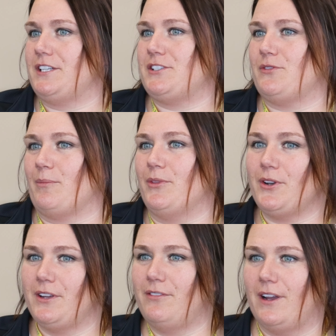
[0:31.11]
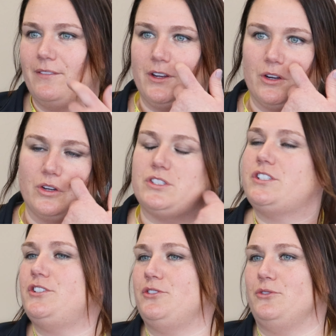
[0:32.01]
range from 35 years
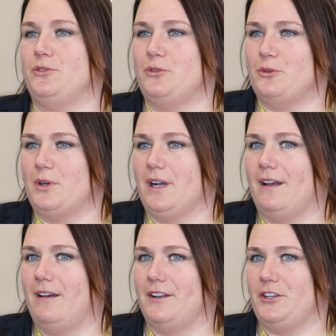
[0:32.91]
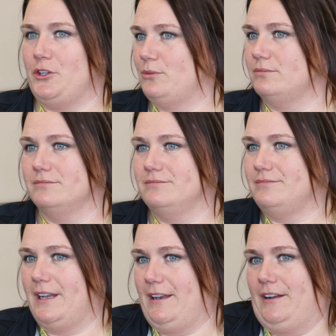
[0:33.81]
to new,
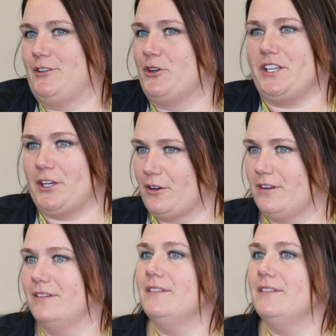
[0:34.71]
under a year.